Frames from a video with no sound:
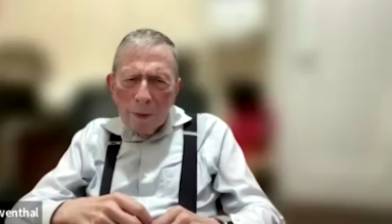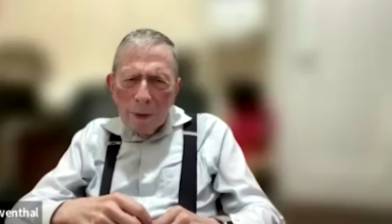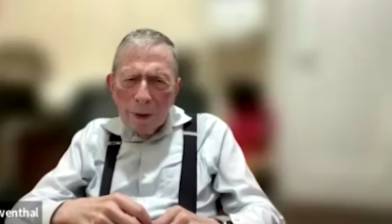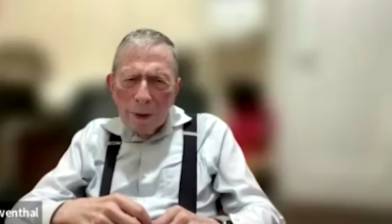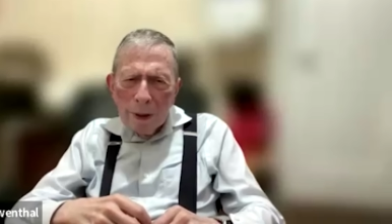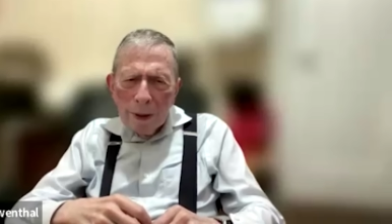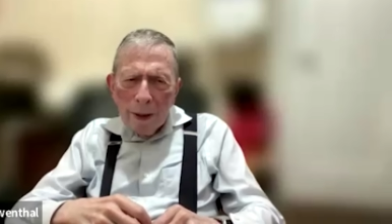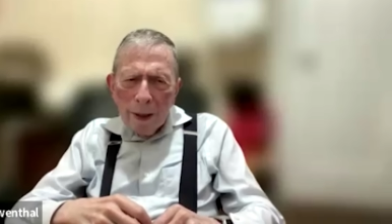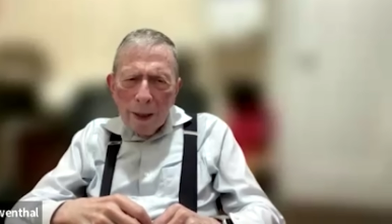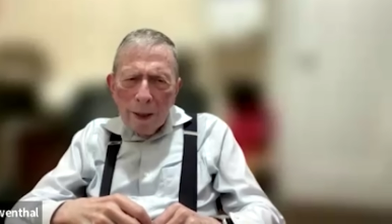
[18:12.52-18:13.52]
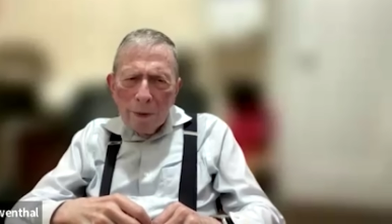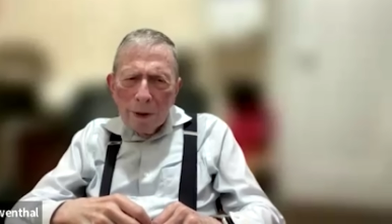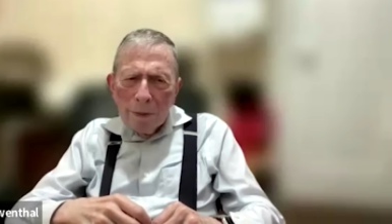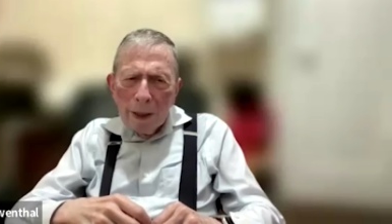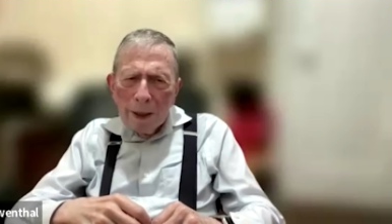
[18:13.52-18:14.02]
it
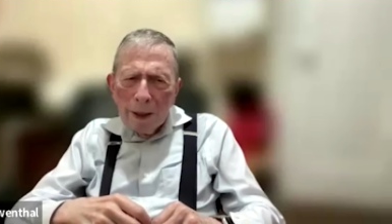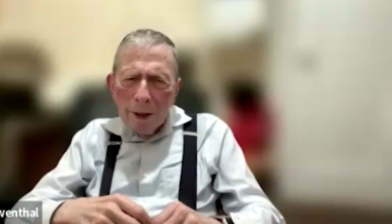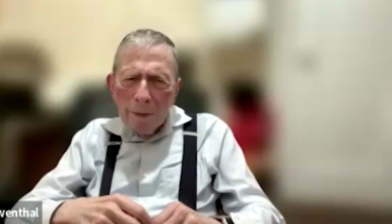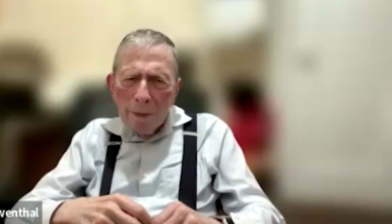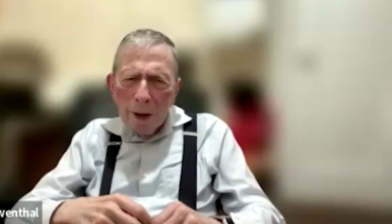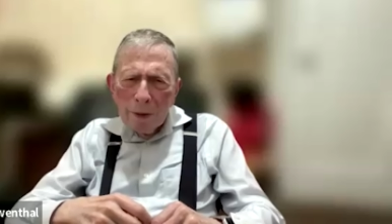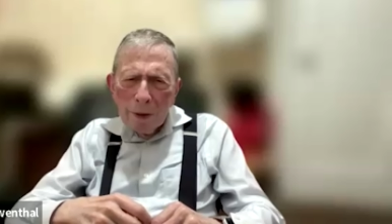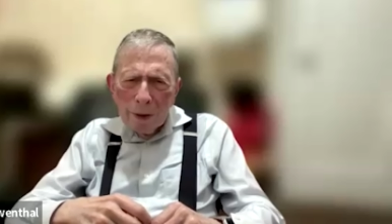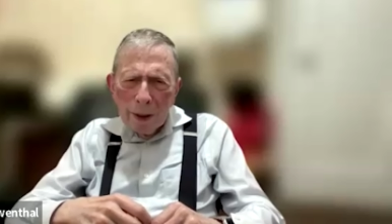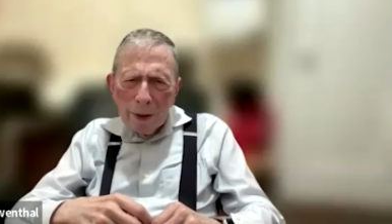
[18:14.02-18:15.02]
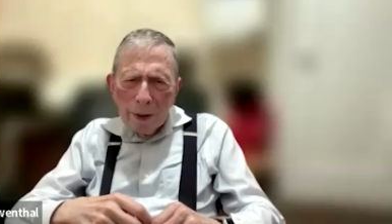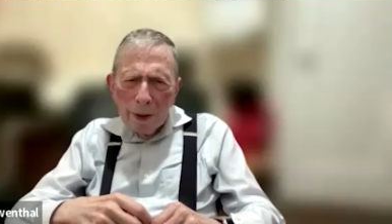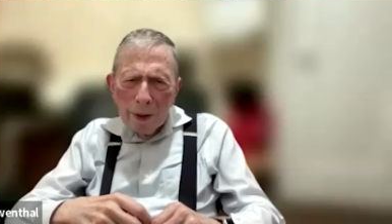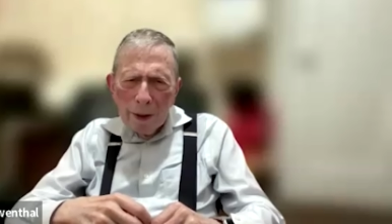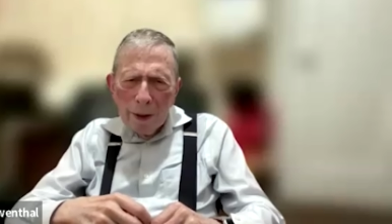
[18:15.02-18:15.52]
was mainly the Bartok, I
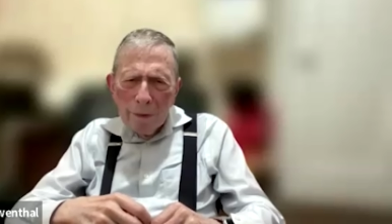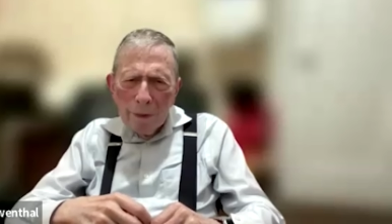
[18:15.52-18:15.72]
think, that